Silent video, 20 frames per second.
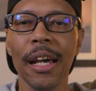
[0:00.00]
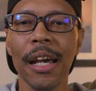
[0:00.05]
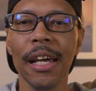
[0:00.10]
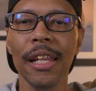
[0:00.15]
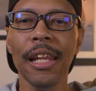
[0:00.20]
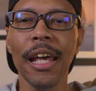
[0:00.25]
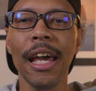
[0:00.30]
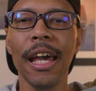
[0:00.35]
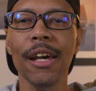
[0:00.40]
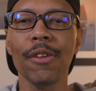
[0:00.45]

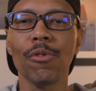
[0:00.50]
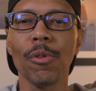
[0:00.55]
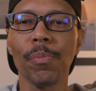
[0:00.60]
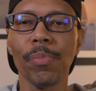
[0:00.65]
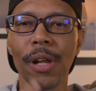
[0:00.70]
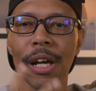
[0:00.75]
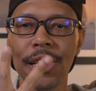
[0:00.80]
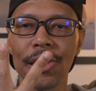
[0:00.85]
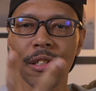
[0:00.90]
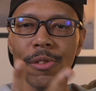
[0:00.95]
and they had
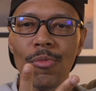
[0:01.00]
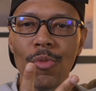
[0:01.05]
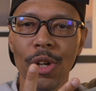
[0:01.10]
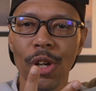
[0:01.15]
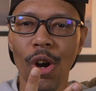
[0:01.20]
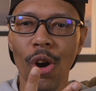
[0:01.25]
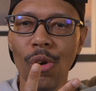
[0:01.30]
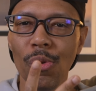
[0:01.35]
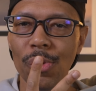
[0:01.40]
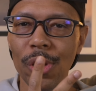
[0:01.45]
replaced them
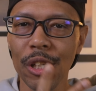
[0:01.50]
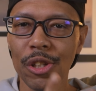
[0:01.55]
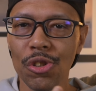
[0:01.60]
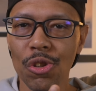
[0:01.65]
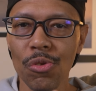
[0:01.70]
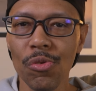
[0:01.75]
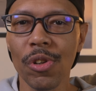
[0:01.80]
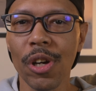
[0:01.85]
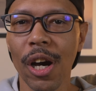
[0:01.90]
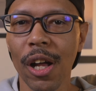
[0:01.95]
with only
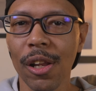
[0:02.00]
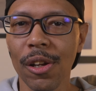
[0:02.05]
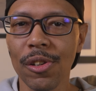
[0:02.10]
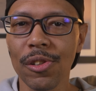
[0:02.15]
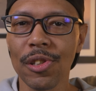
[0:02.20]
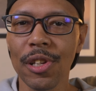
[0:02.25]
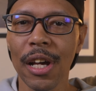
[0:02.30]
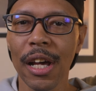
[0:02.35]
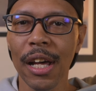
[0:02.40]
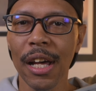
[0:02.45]
2
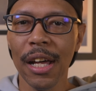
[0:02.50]
colors.